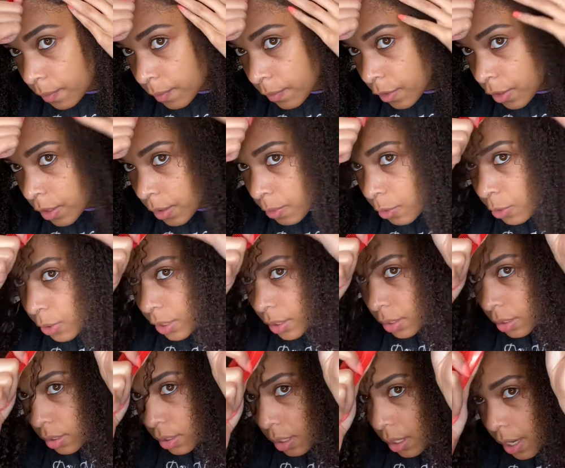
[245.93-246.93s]
So I'm going to
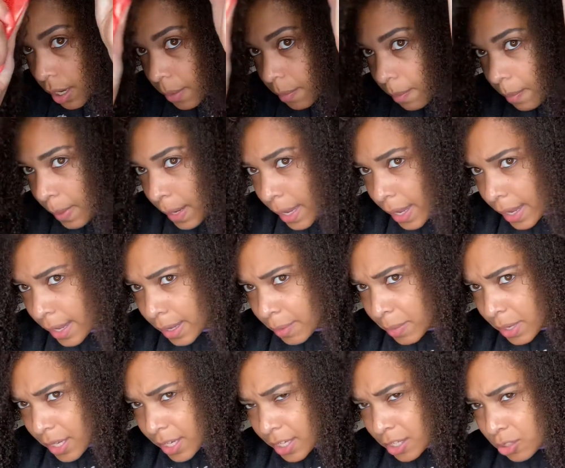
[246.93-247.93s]
start by
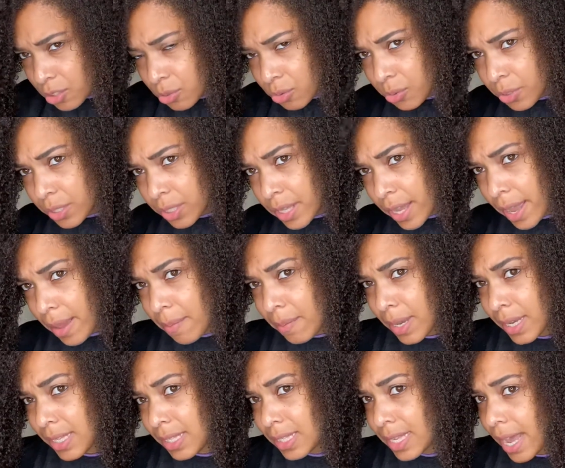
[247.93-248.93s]
making sure that
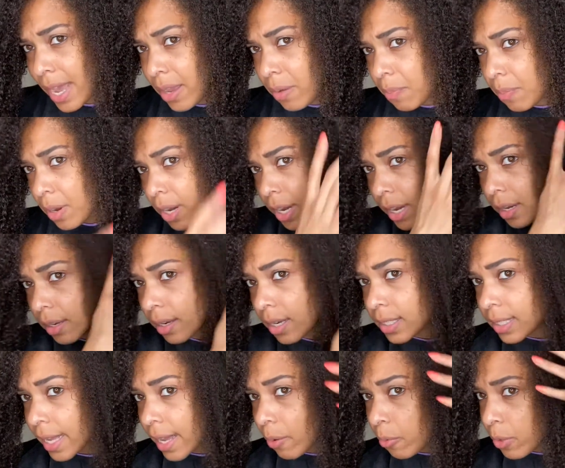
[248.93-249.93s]
my side part, because
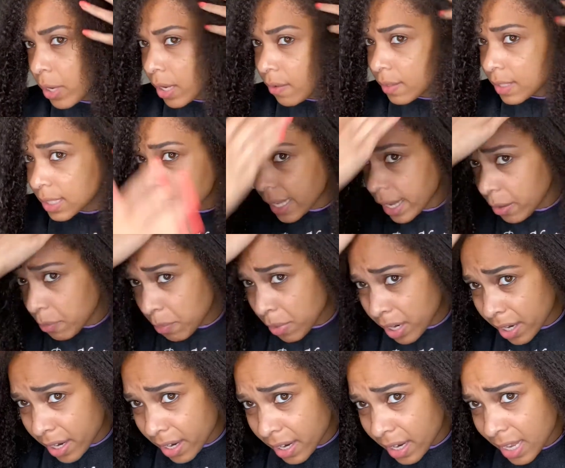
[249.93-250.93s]
I will have a side
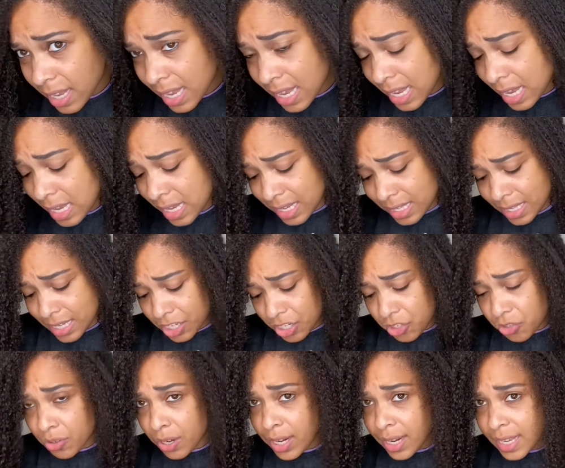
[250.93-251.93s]
part, is as
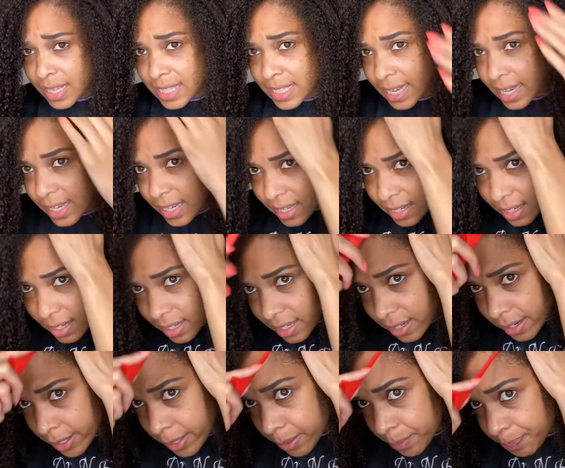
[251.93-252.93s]
straight as I can get
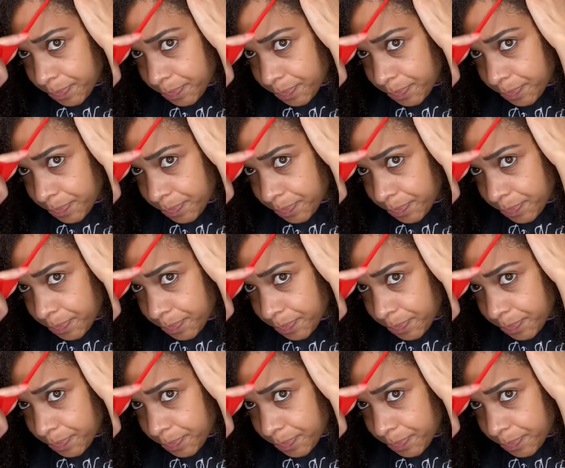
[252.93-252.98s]
it.